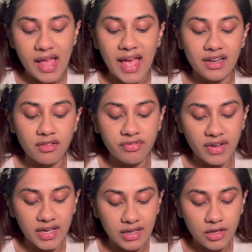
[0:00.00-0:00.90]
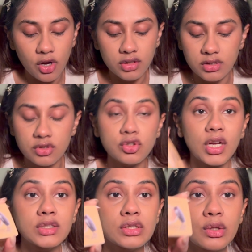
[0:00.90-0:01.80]
And I finally got the
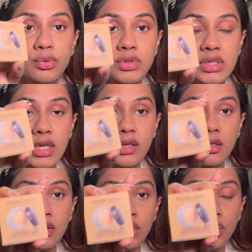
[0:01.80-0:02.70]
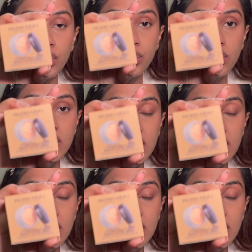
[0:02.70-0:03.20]
translucent loose